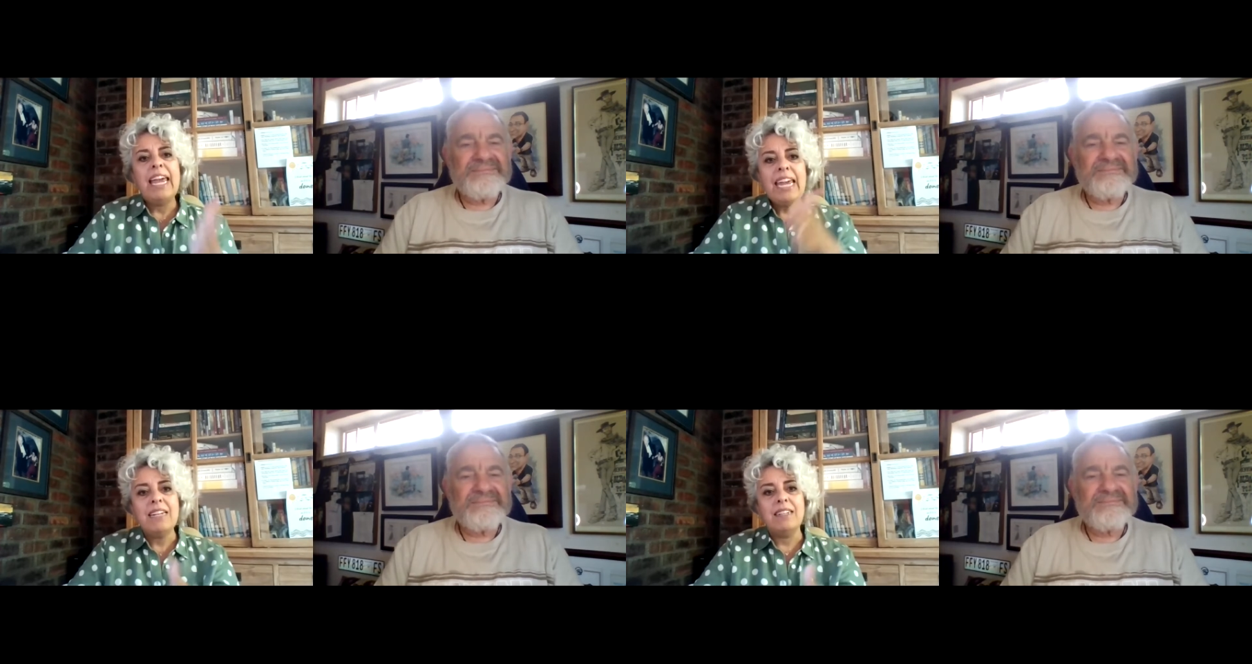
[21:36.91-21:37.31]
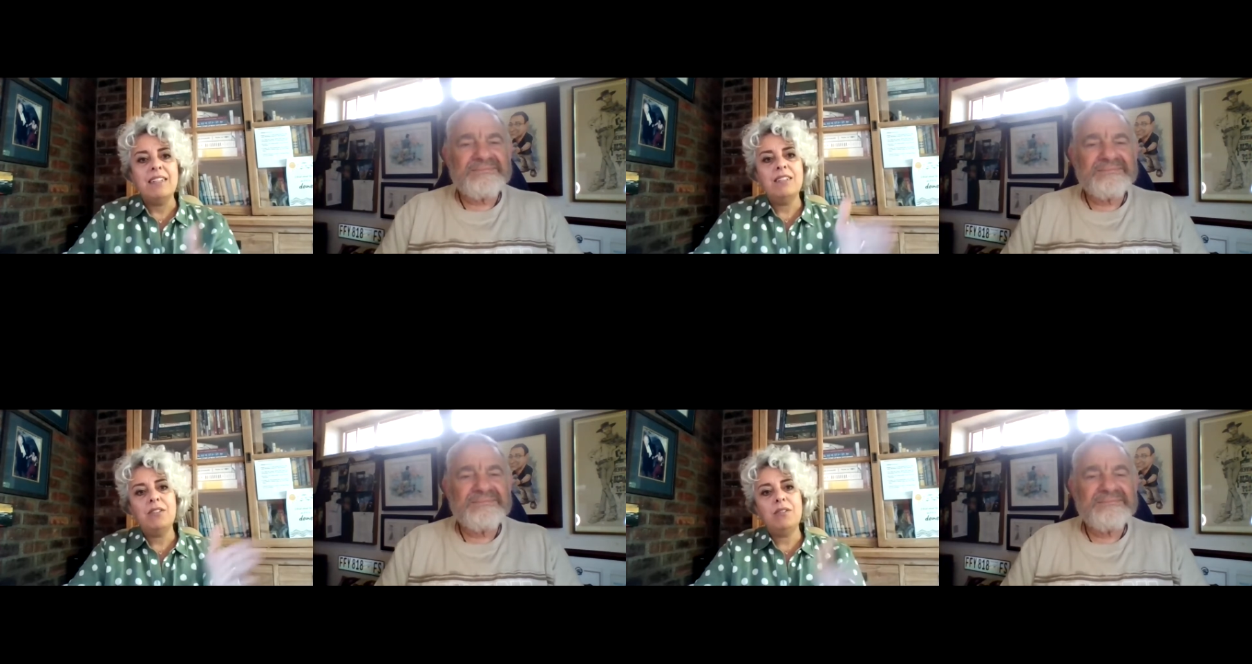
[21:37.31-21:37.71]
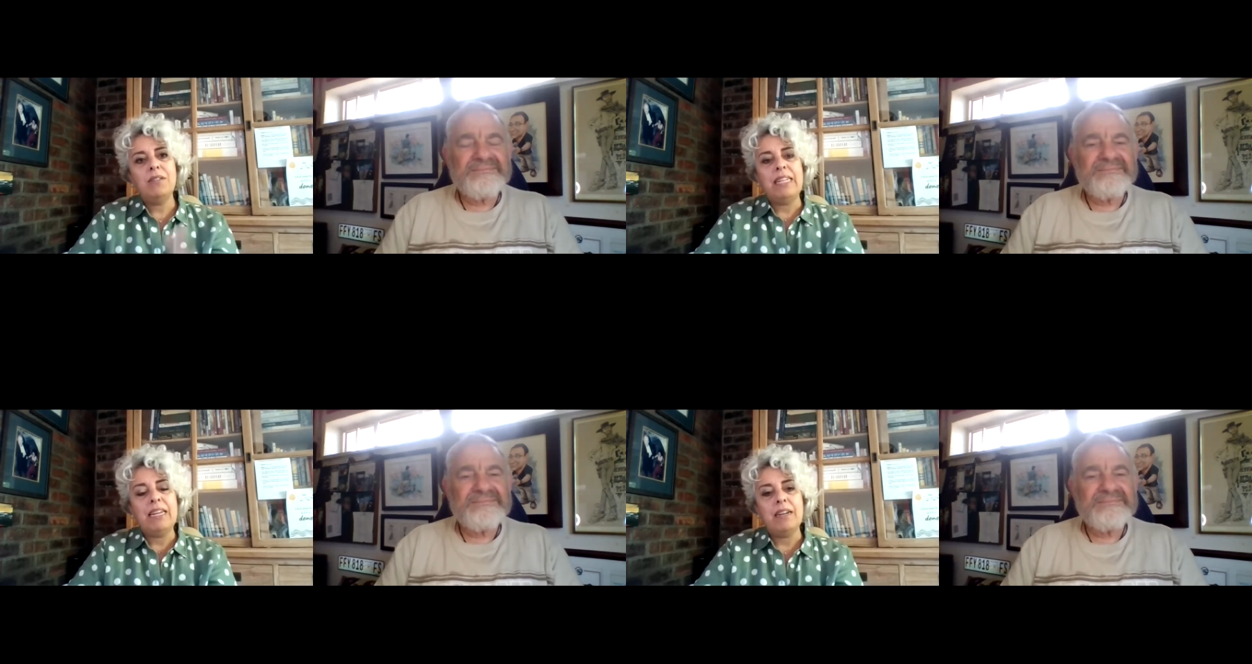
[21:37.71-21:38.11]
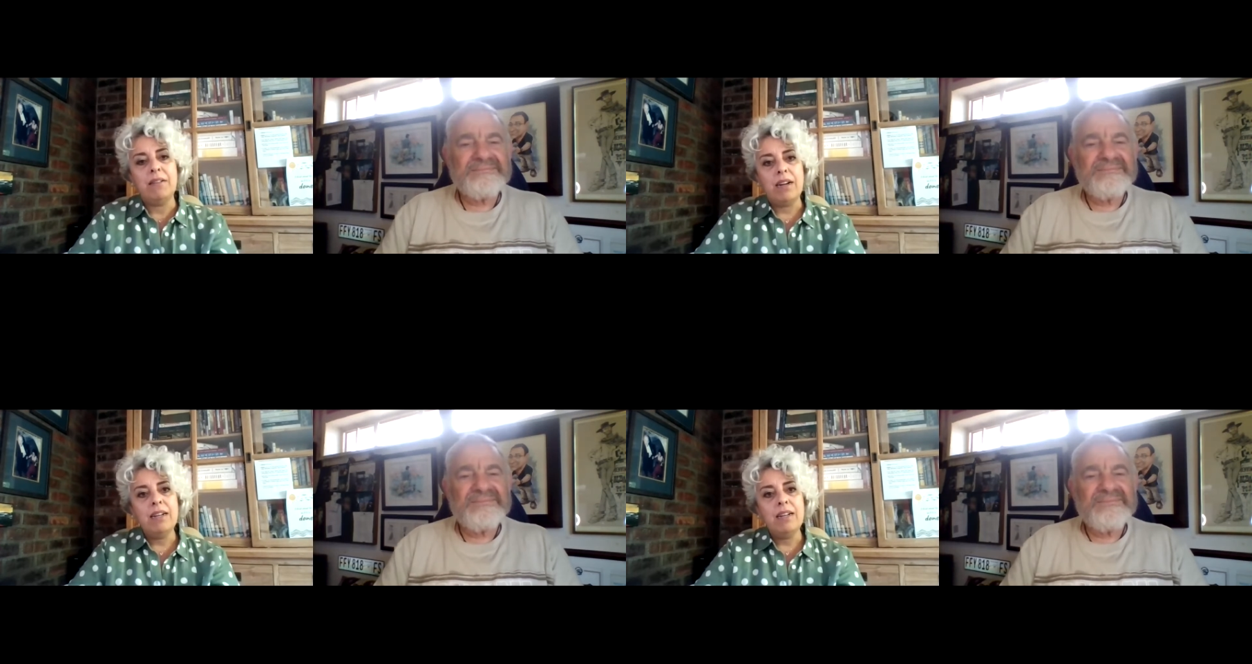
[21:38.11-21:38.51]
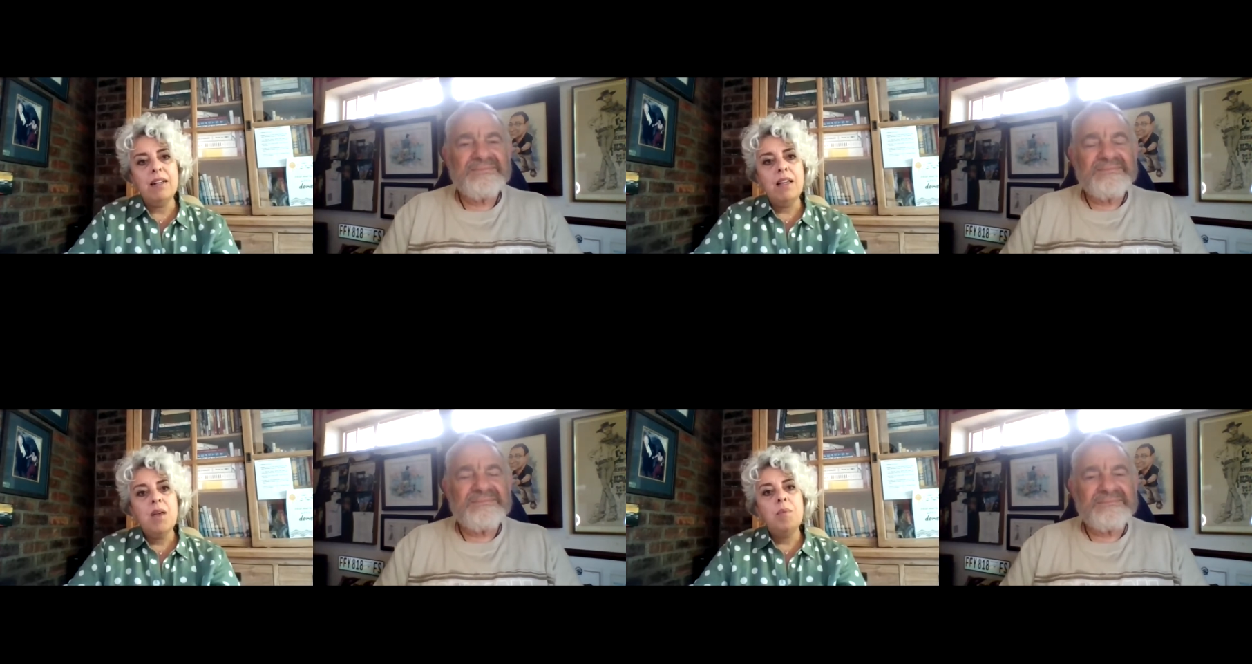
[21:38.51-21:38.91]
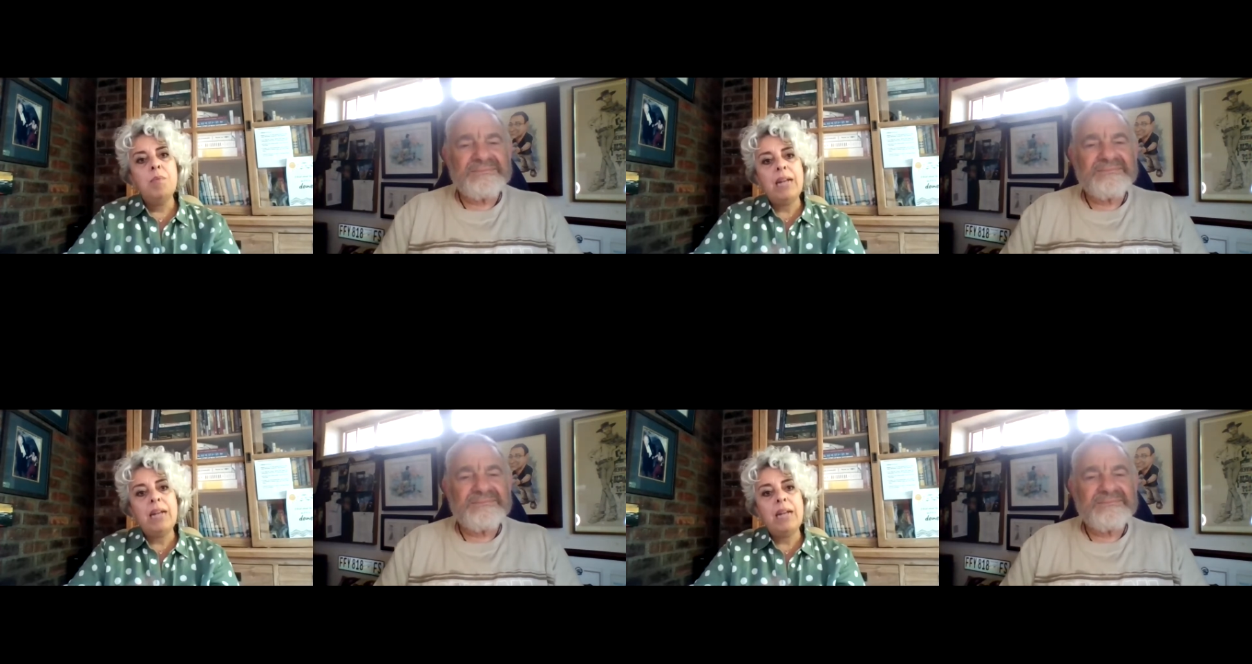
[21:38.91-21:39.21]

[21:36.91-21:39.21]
Speaker 1: end to an era, but